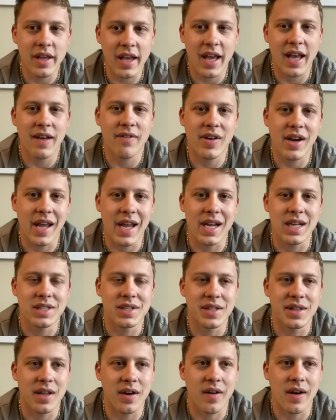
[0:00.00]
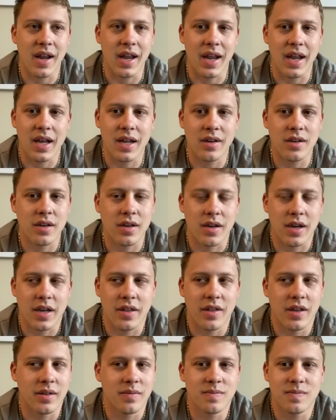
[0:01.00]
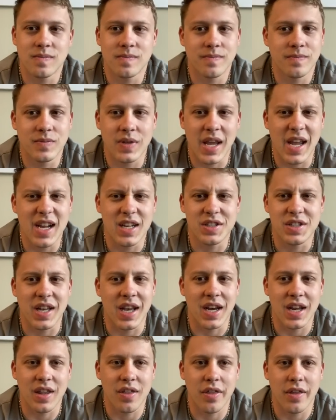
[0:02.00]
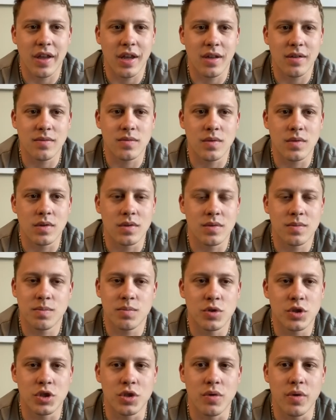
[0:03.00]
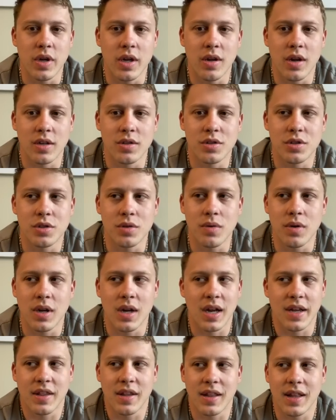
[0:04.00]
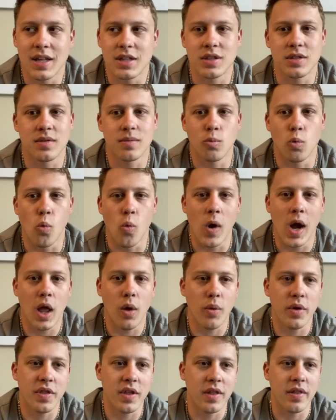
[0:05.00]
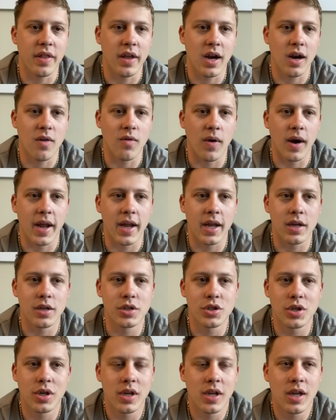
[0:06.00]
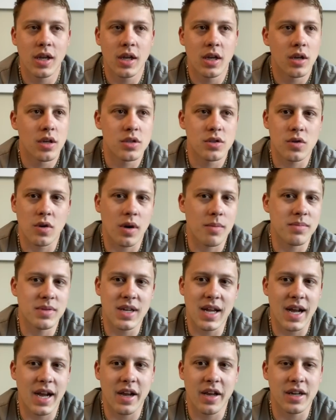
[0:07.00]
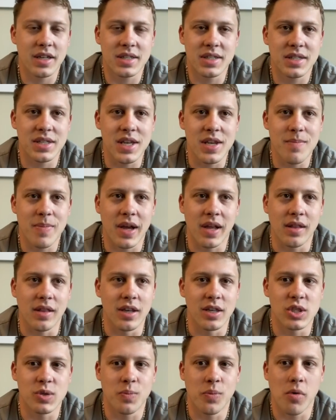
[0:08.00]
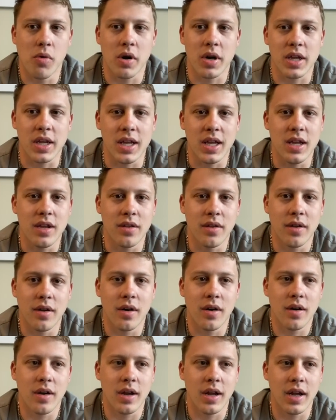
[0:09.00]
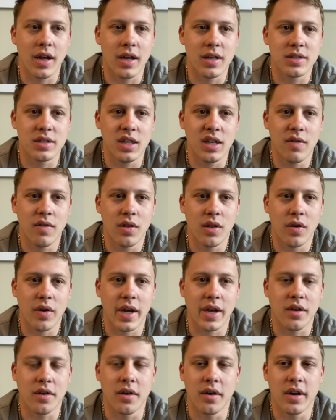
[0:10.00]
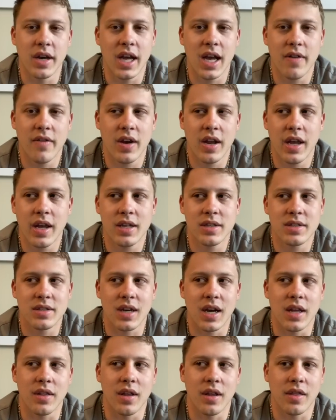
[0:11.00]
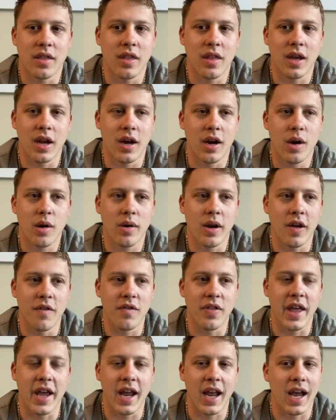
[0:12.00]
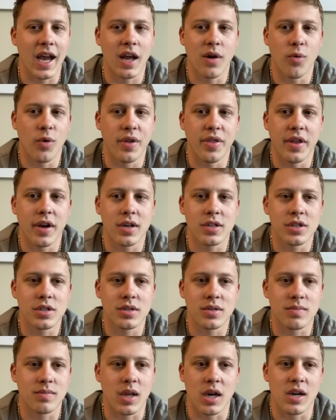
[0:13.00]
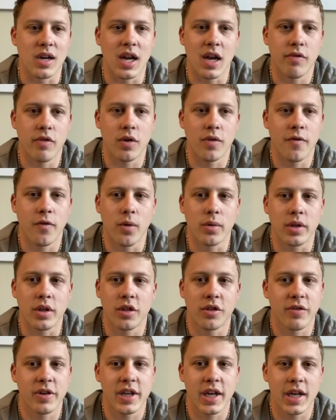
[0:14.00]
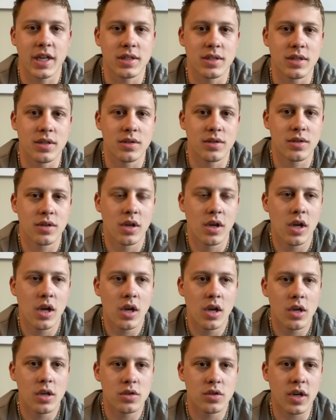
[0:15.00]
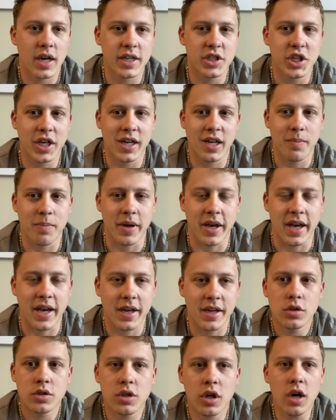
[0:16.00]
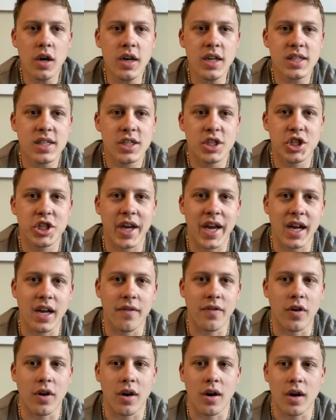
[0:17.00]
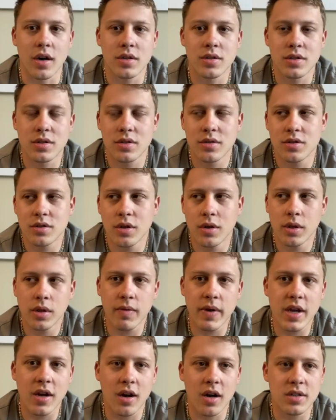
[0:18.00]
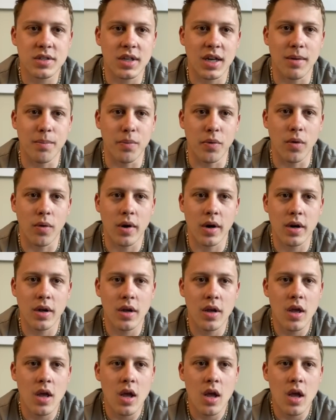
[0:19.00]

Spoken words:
have an ace in their hand. I think ace anything is suited, unsuited. I think that's well within their range. So I'm not going to c-bet this board either, as even though I could have an ace, I think if they had one, they're never folding 3 aces. So I check it back. Turn is a jack of hearts, so 3 hearts on board.